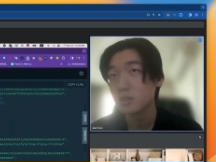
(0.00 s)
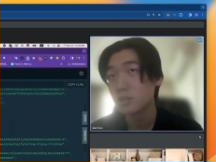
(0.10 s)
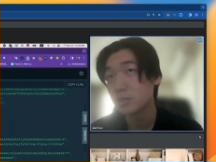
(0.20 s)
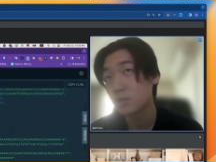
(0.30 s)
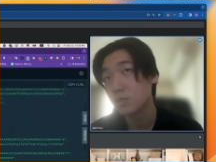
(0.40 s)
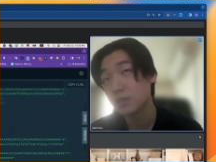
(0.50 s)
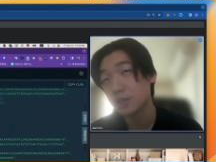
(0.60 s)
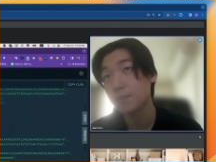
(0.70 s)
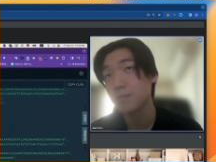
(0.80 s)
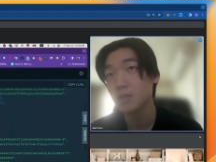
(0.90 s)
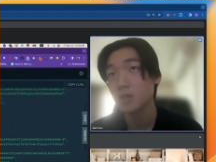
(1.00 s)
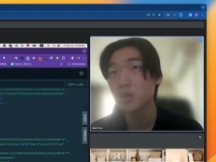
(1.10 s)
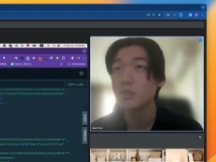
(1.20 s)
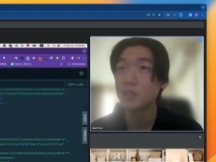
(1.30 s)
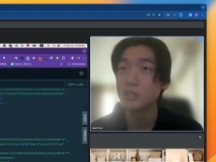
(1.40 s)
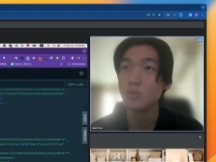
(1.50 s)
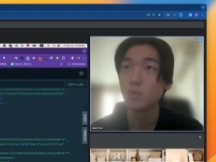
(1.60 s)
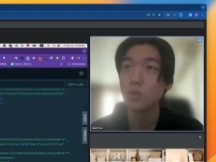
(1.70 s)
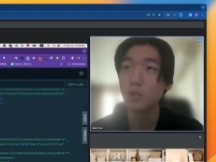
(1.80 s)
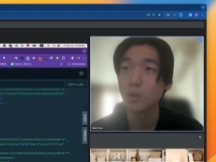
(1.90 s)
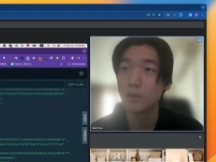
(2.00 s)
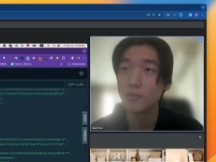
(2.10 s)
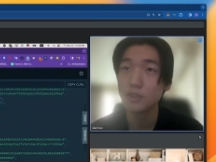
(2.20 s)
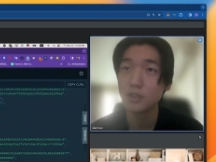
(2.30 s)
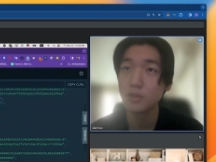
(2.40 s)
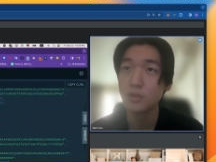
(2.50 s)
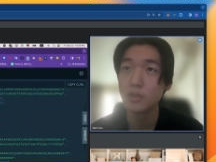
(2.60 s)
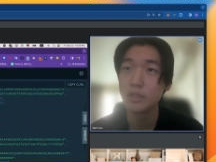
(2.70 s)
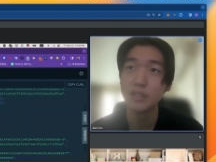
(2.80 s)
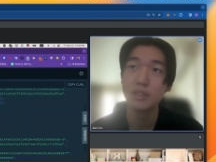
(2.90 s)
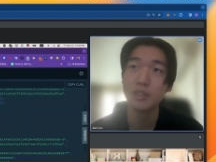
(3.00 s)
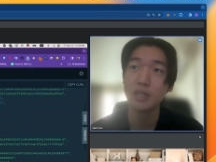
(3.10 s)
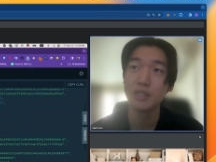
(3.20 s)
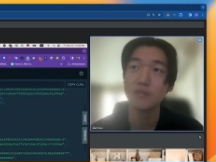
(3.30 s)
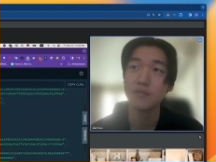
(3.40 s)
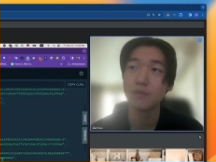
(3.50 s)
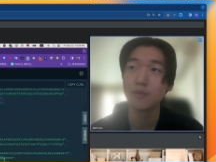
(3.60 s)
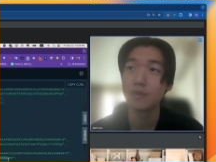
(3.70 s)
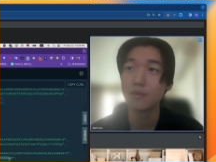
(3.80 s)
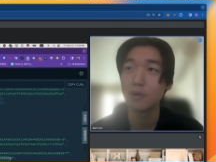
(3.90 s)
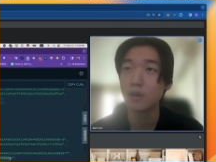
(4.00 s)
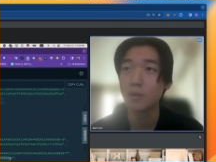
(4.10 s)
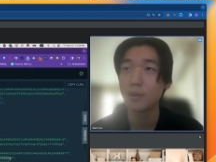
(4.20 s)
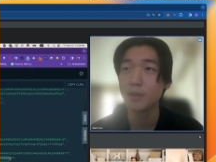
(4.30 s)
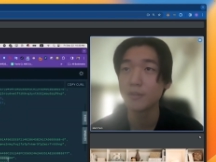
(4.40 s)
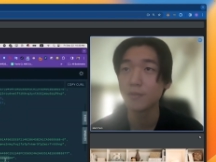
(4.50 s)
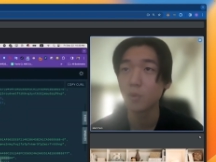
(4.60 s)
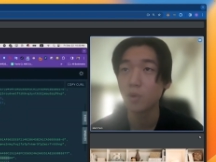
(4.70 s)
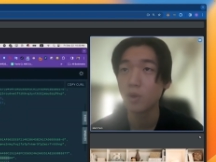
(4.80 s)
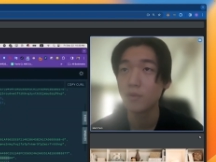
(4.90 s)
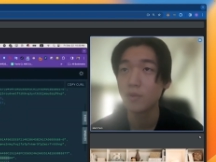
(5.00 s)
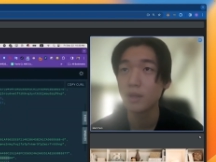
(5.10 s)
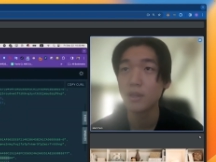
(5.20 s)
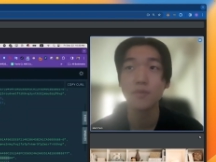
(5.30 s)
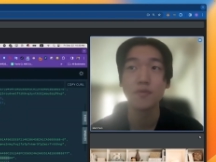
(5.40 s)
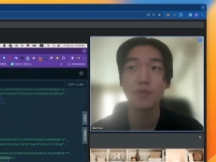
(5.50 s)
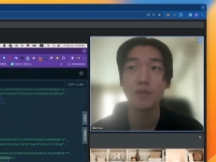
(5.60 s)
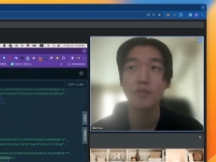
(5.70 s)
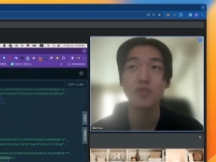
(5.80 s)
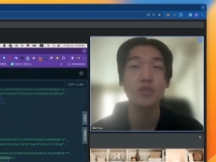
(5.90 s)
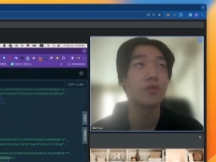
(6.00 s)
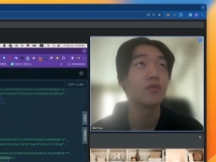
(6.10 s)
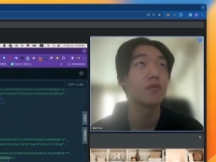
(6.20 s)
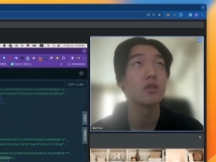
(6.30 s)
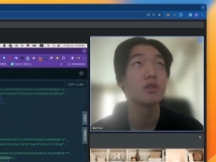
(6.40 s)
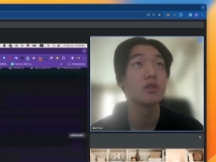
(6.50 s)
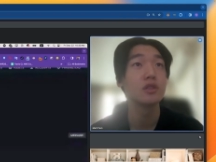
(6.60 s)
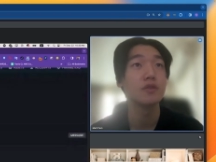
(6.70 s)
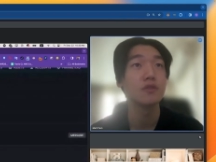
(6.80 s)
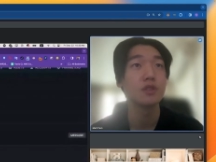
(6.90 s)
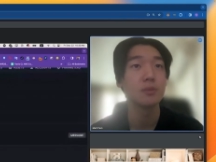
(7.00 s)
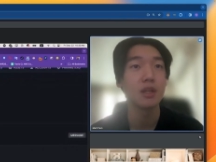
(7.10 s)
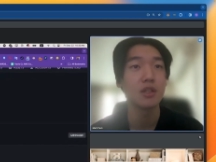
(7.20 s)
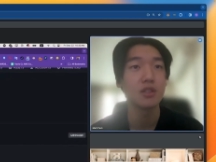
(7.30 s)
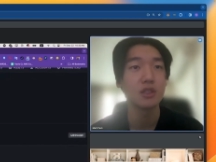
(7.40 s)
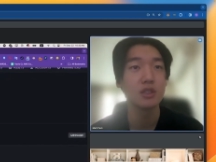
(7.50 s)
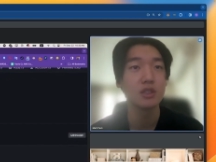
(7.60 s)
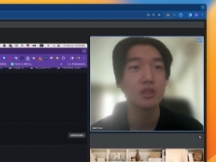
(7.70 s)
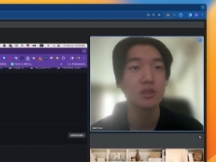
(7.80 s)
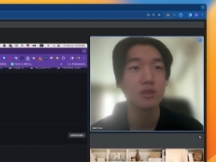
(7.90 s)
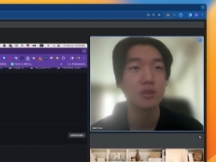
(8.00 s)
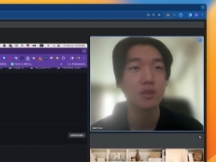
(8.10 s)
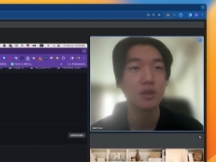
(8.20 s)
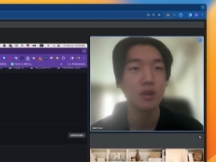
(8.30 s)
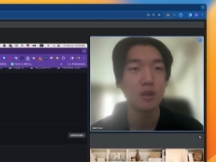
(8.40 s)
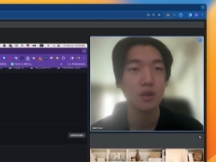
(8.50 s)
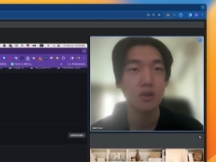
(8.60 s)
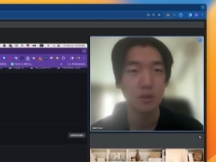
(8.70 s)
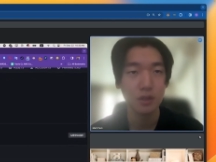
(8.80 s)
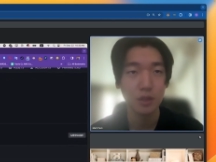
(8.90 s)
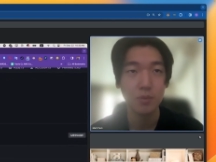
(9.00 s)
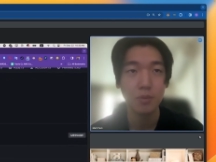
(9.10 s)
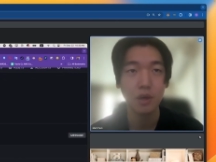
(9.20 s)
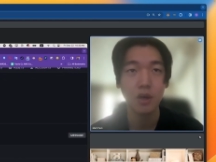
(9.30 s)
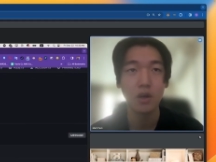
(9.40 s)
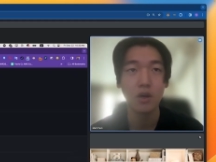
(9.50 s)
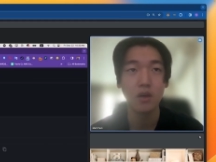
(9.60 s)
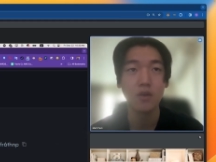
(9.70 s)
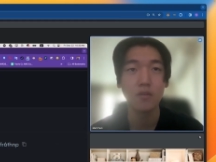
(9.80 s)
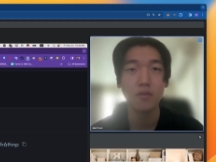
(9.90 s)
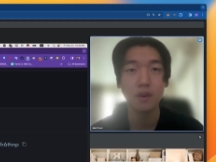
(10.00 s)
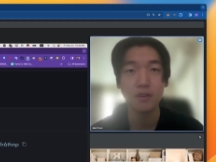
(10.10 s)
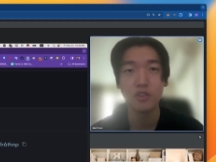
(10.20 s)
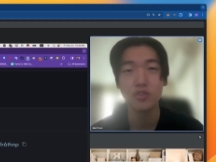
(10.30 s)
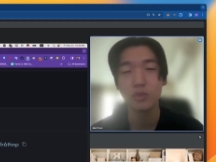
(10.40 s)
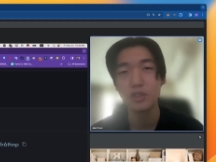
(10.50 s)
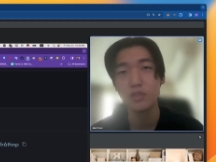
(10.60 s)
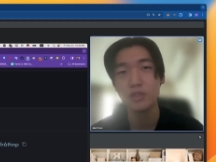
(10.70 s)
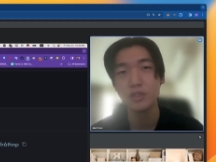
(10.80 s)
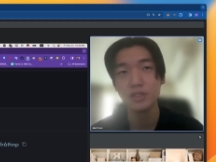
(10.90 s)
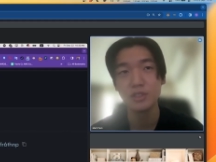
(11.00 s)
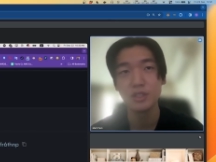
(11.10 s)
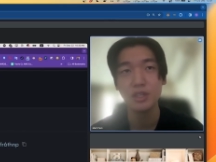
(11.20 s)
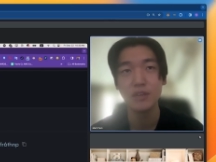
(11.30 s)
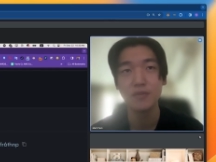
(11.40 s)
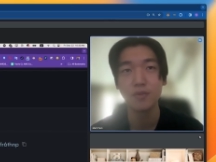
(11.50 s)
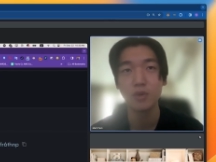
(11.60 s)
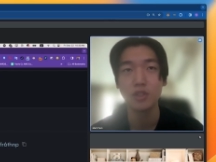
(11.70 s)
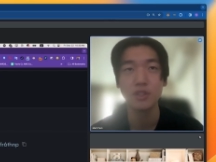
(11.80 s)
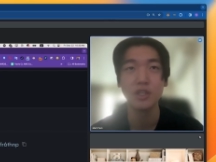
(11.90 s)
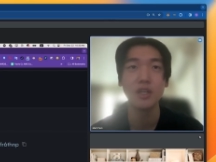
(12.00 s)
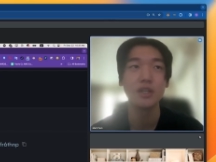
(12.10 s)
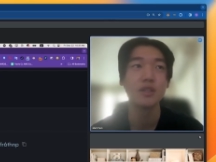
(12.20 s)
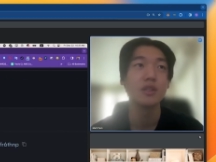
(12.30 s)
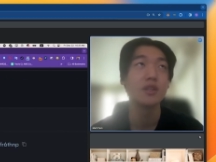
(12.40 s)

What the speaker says: Let's go. Yep, the sender is 1F2. Send about like 4 and 5.2. Let's see if this matches. Yep, 520 USDC and 40 TIA.